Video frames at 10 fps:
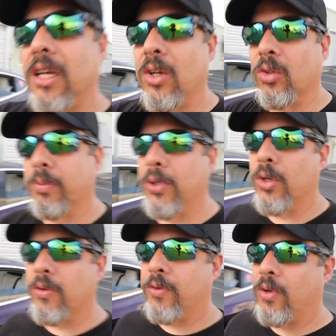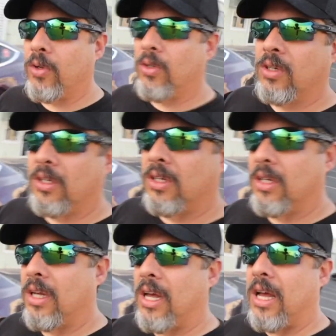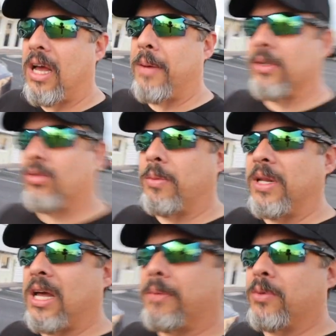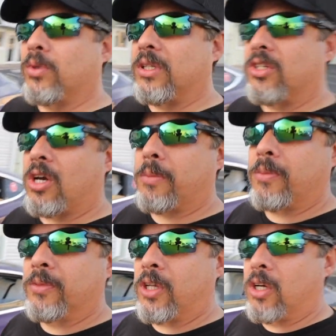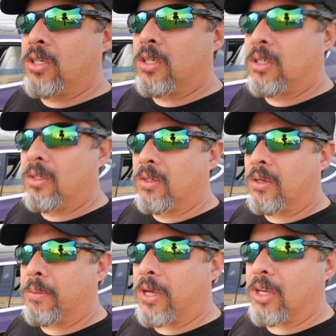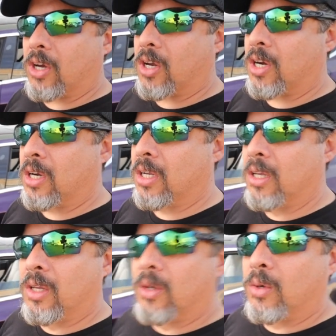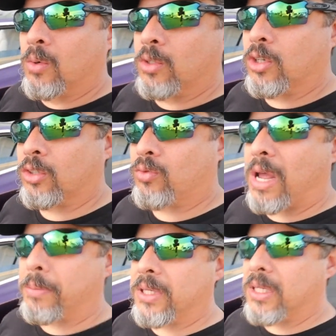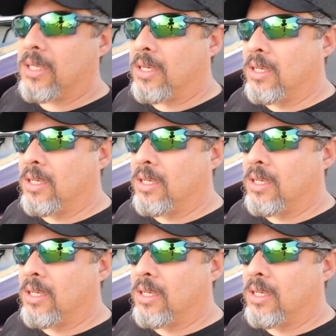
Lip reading: it looks beautiful. I'm extremely happy with the job done by my car. We just wrapped it,